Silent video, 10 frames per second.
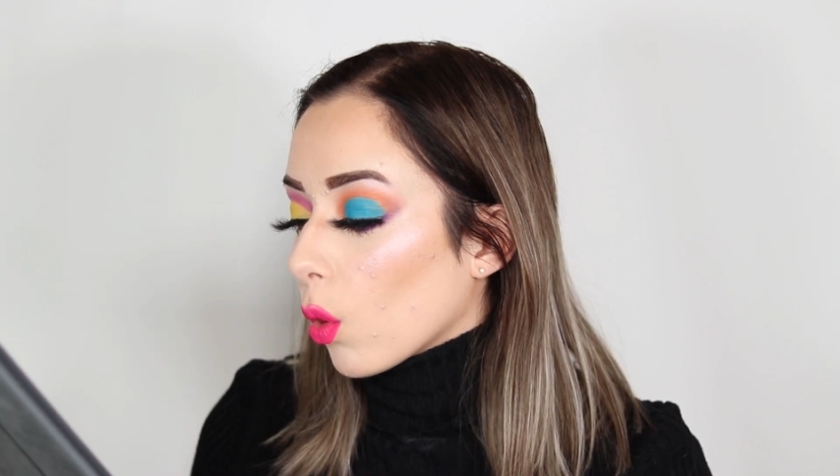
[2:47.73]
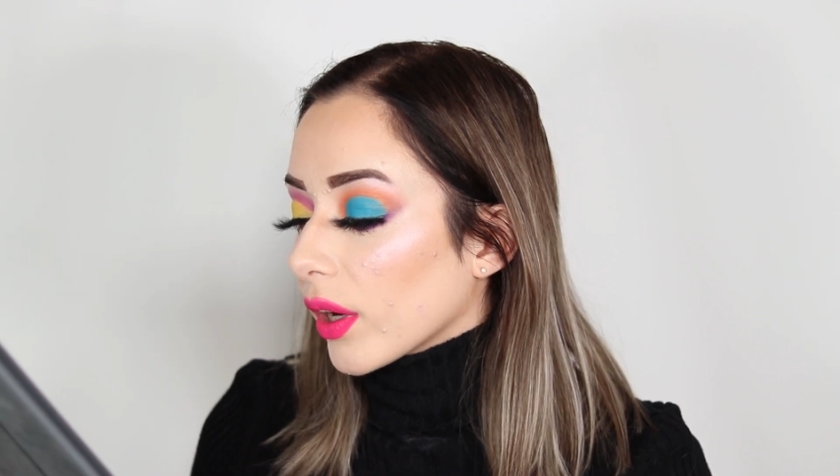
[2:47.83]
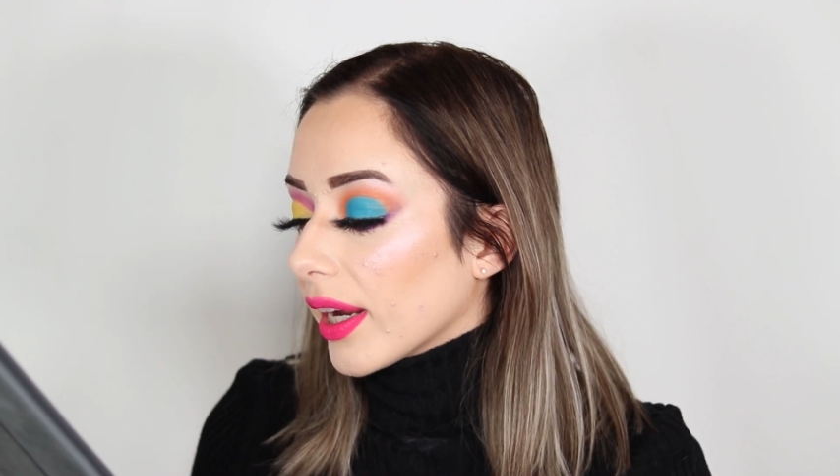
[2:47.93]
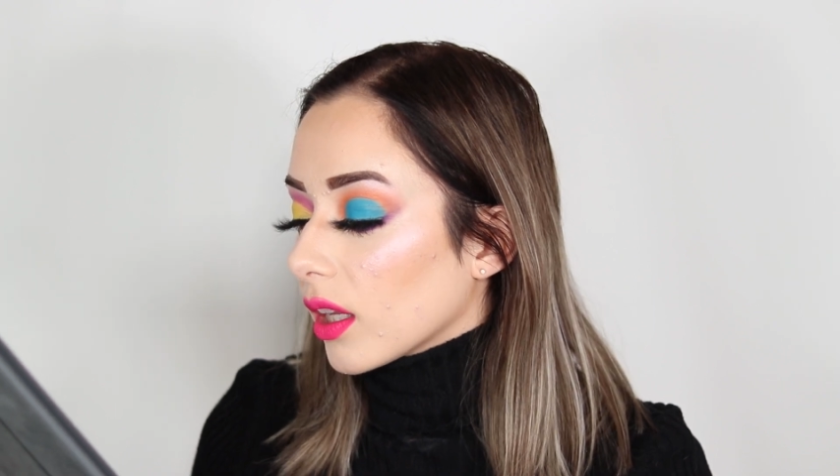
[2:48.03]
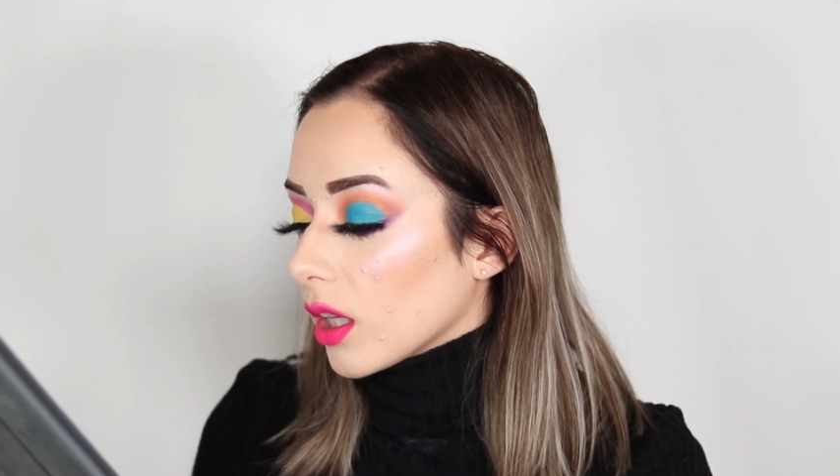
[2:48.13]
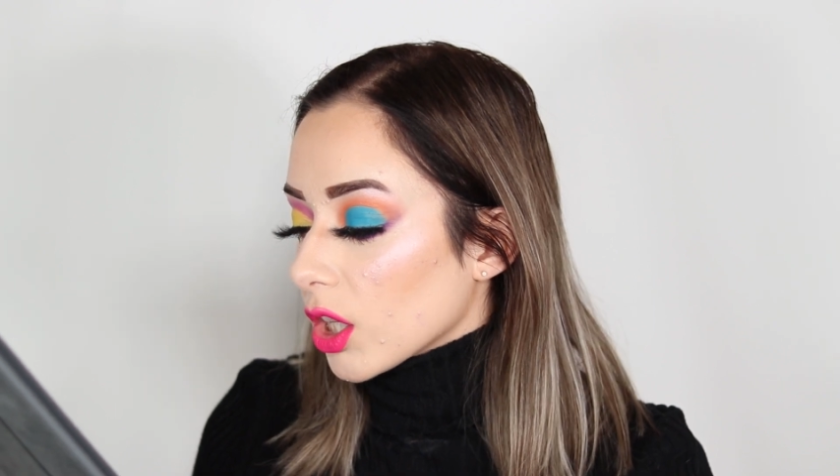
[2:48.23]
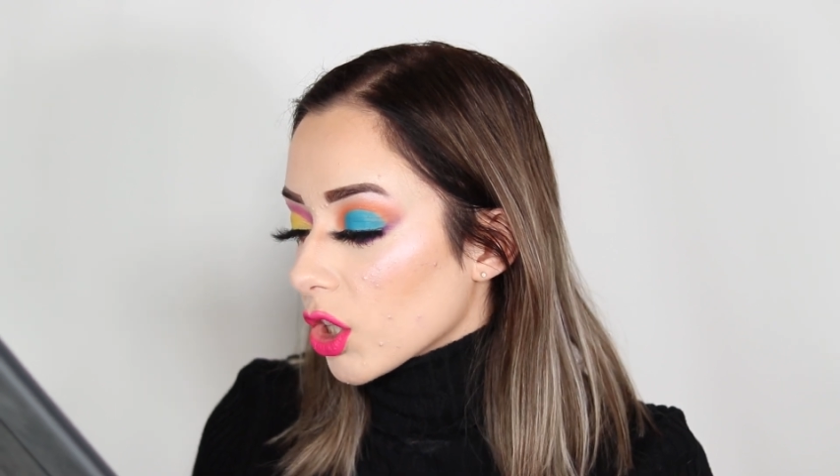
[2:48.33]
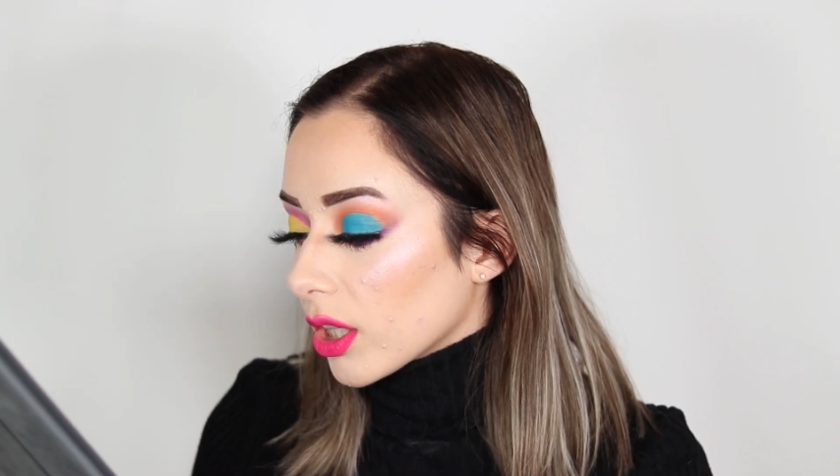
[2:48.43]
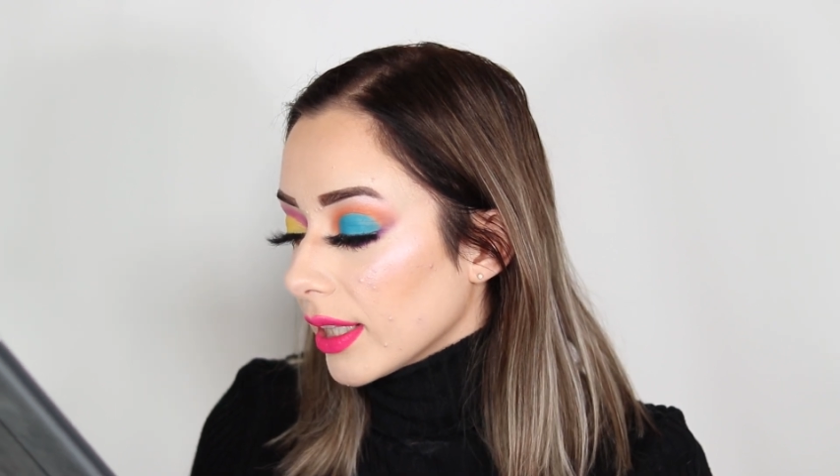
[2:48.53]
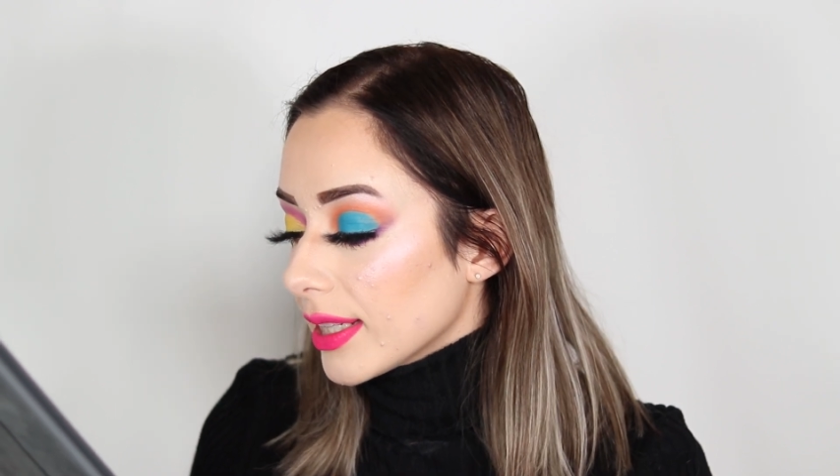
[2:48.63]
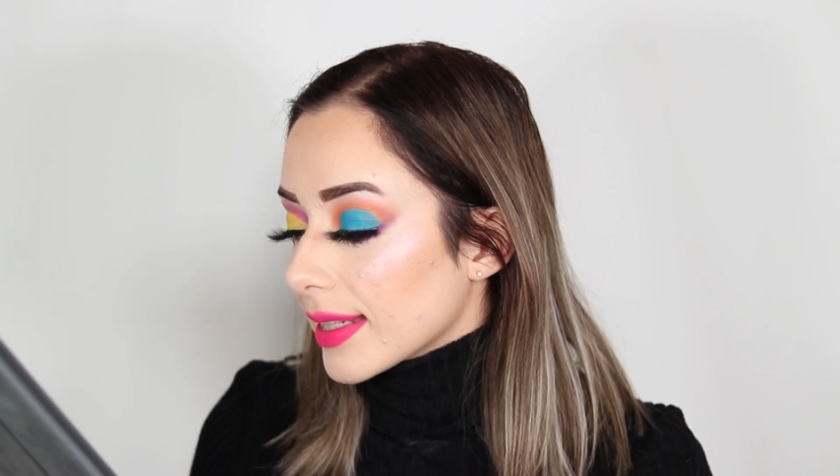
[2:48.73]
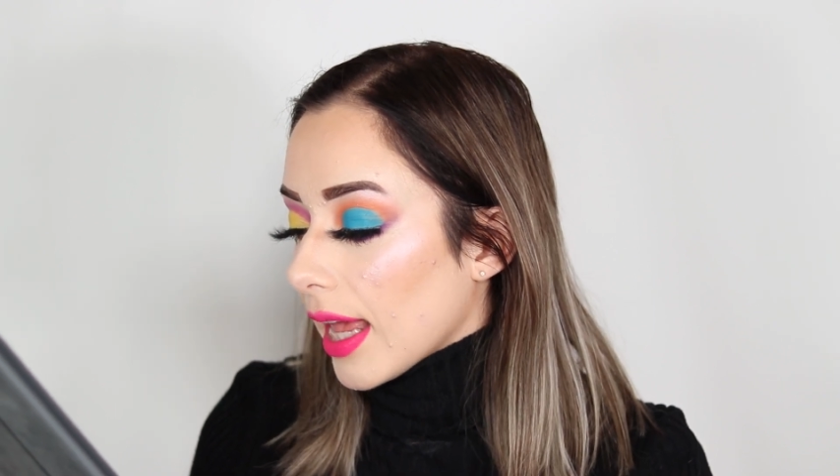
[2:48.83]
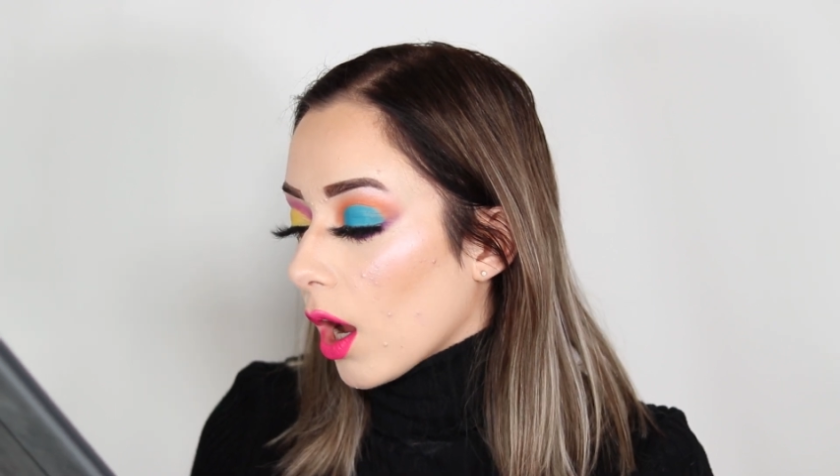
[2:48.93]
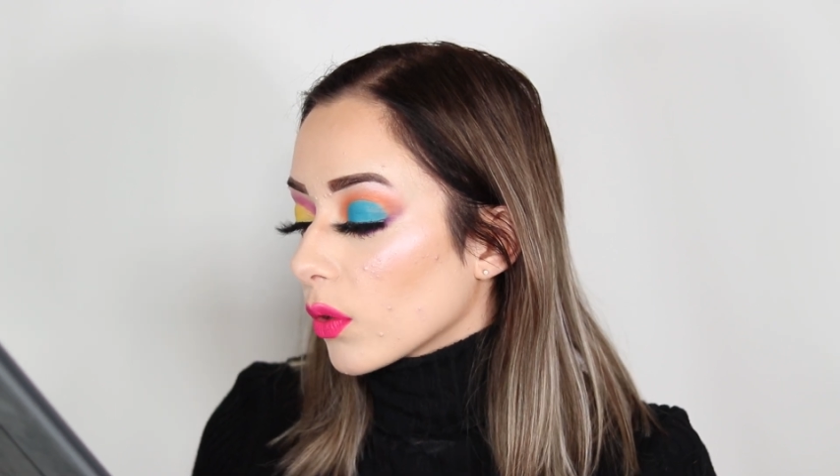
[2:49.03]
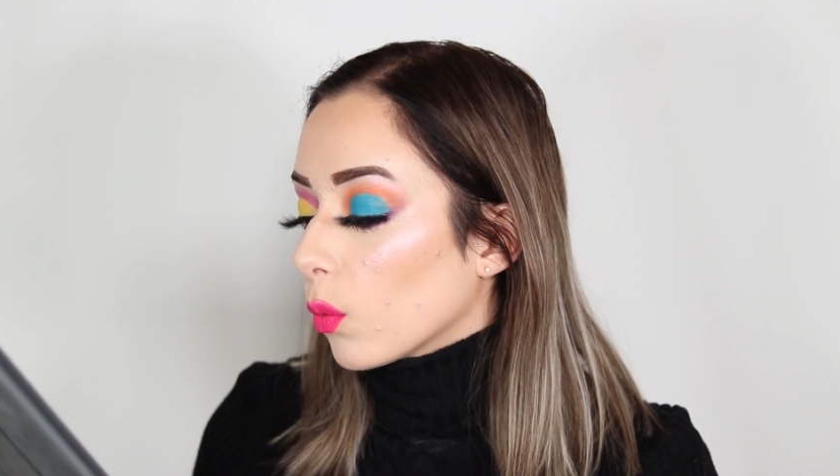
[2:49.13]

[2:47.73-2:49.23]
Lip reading: or ecologically sound